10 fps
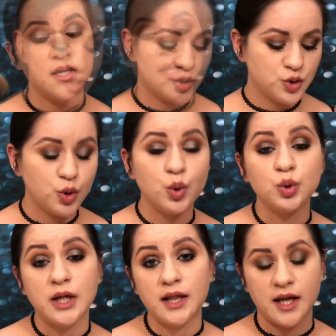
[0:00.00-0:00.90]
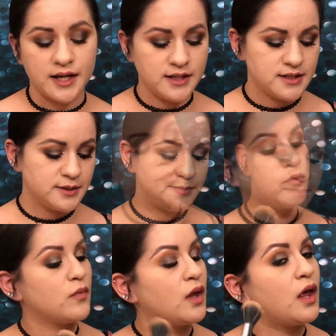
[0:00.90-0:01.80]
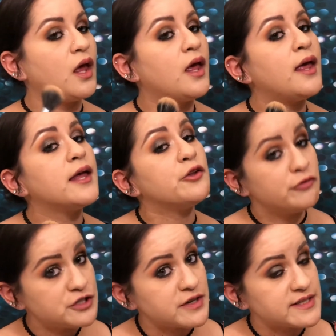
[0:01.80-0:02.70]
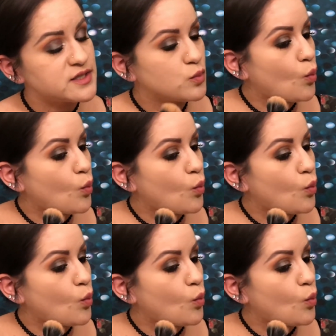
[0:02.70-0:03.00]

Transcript: Do Hula Light and Fish Face.